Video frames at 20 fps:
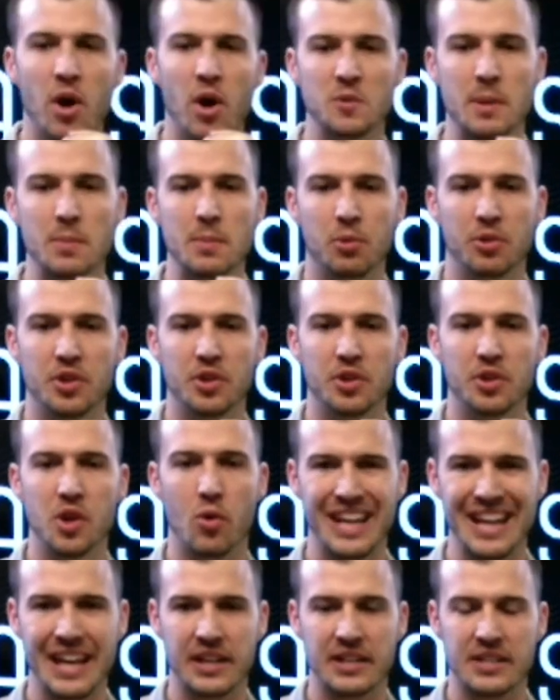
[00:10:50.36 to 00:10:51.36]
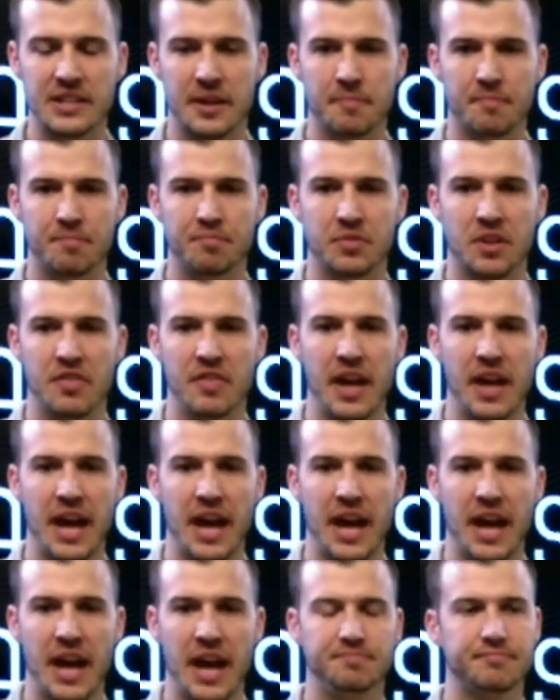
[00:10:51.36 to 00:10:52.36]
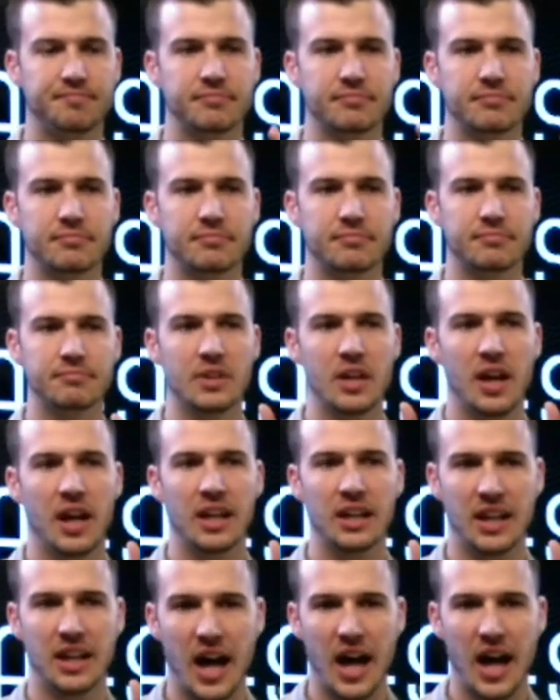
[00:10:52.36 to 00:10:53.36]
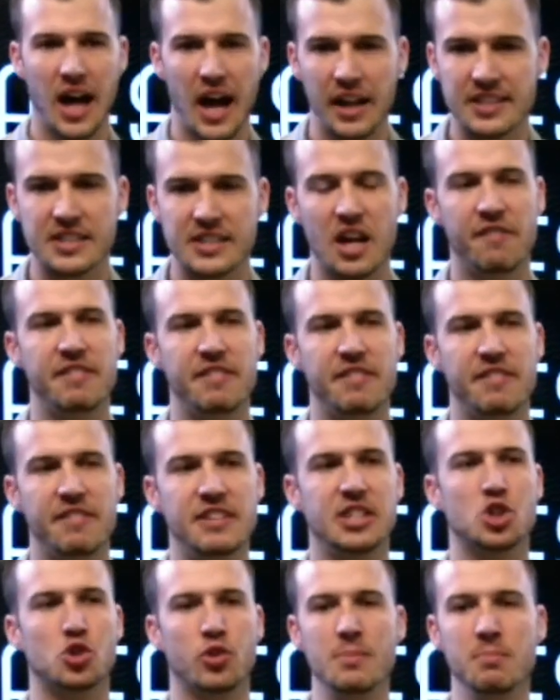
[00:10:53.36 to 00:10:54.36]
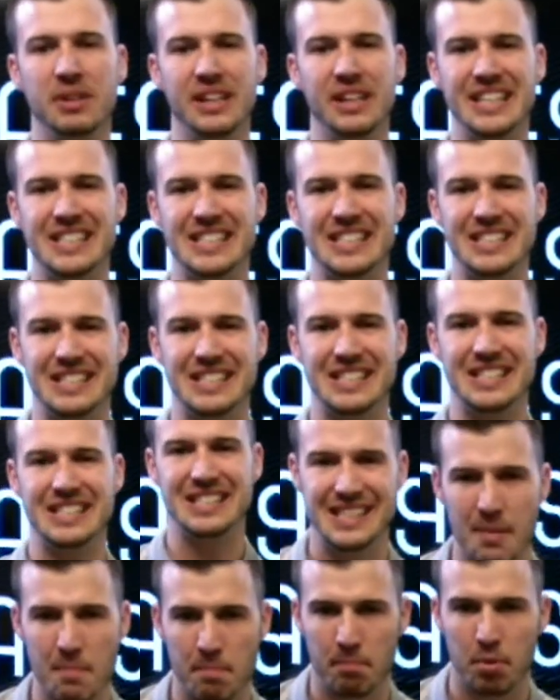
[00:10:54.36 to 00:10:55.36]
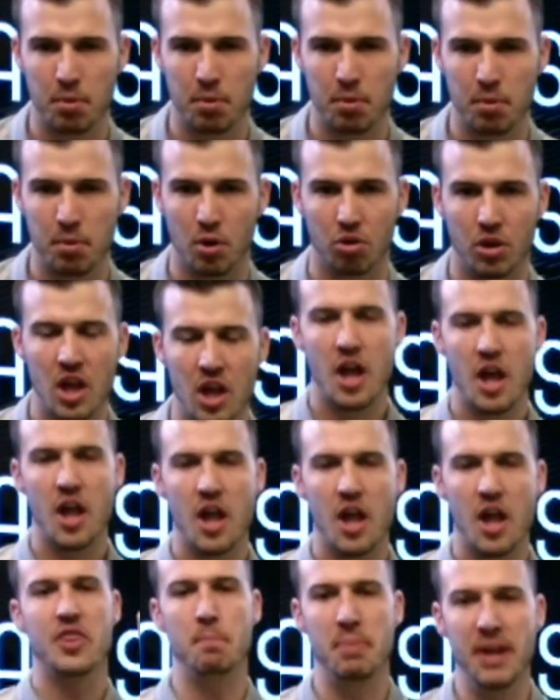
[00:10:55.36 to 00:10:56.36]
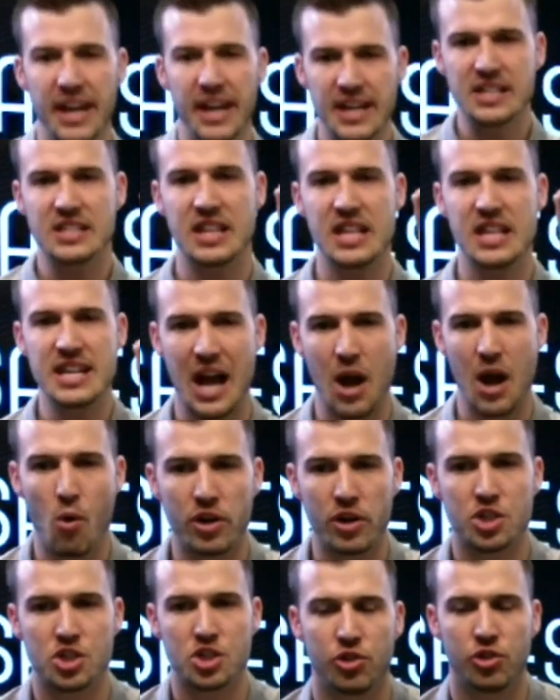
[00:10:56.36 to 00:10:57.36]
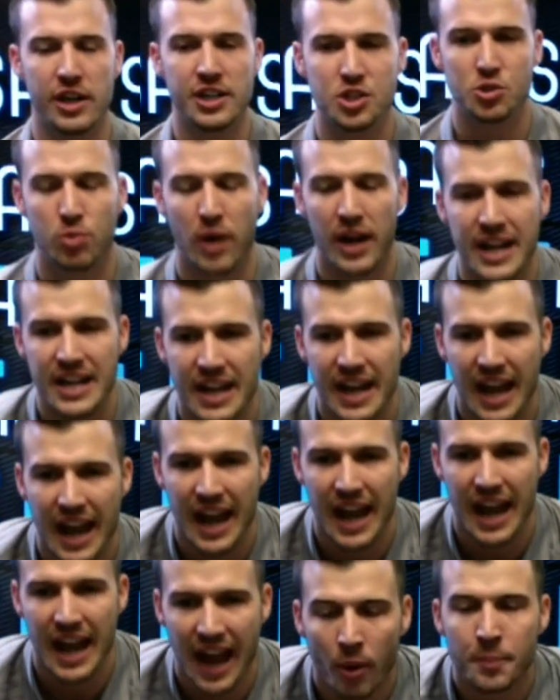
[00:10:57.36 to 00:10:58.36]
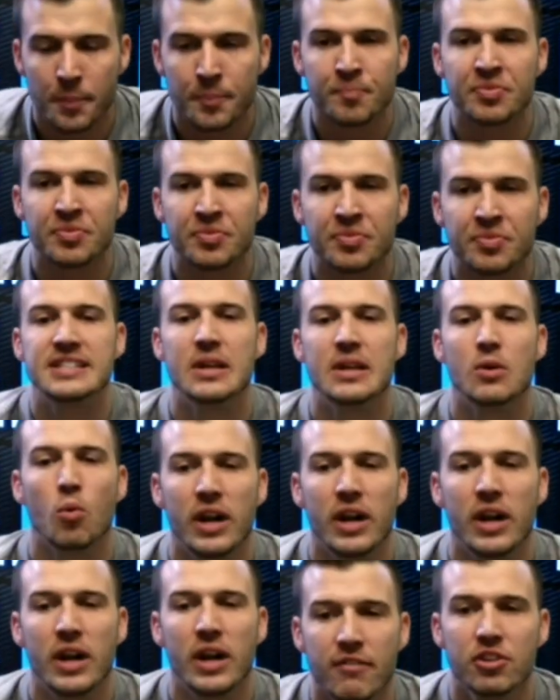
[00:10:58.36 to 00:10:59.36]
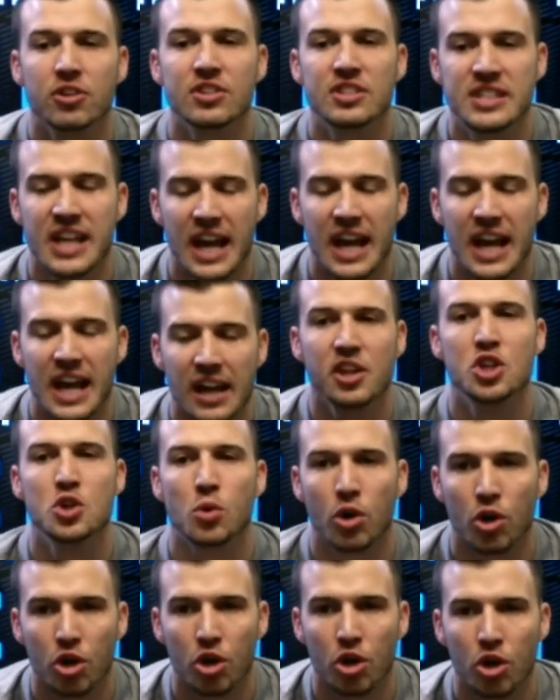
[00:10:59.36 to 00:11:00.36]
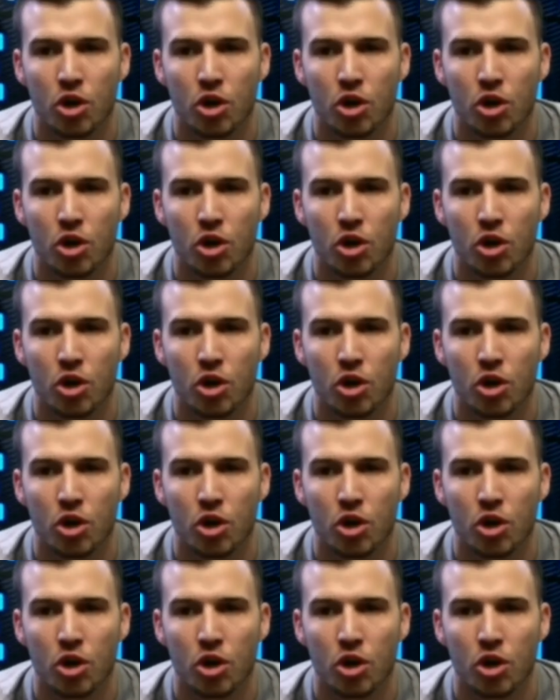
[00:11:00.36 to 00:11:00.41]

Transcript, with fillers: most people don't get that a lot of this stuff is extremely simple. The biggest thing I want to stress right now is that whatever they're telling you